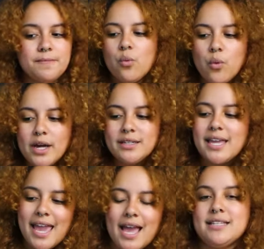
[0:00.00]
One
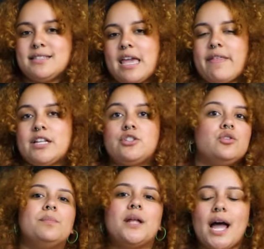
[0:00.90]
can say that
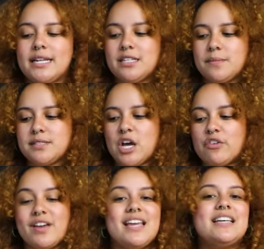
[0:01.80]
to blind
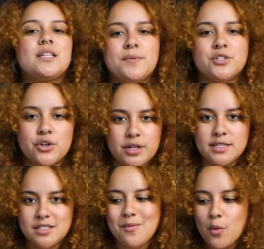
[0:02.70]
himself is absurd
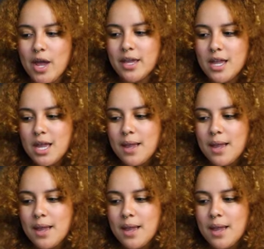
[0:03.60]
in some way,